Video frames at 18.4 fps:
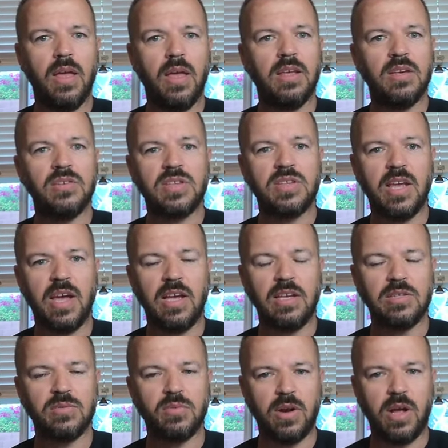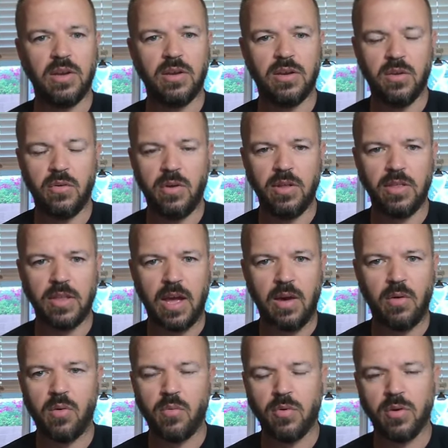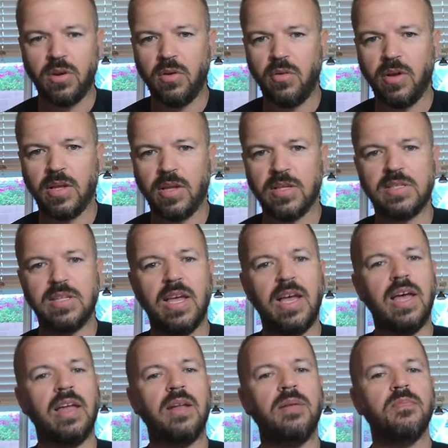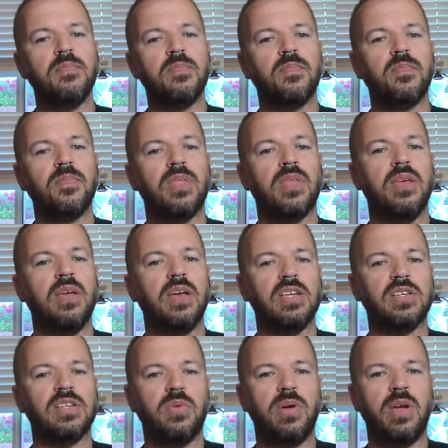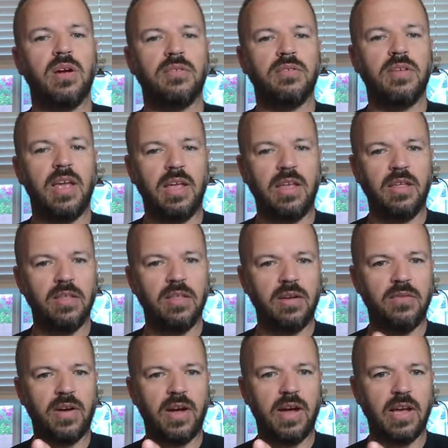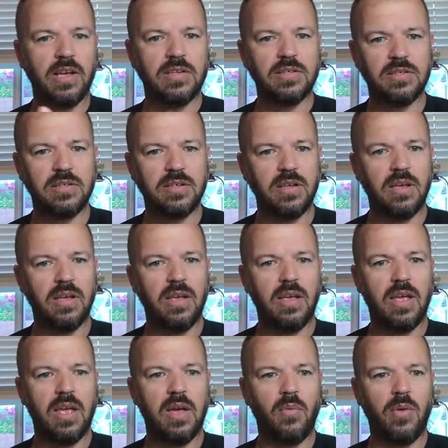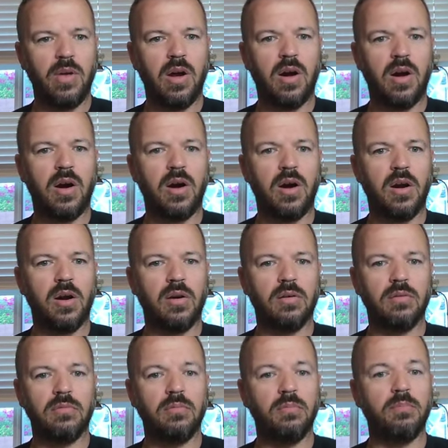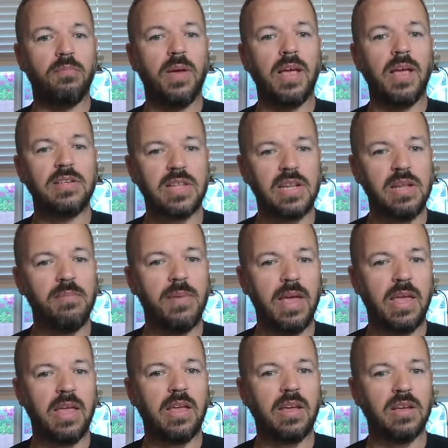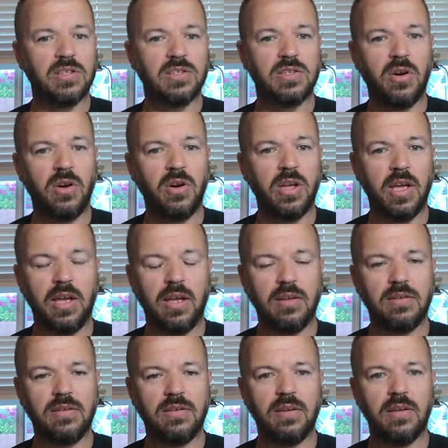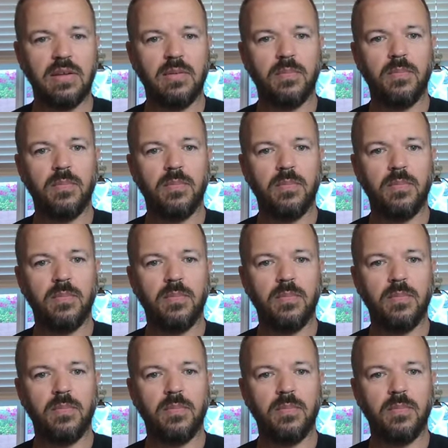In this case, we're not doing that. What we're doing instead is we are taking the device and we are basically making a circuit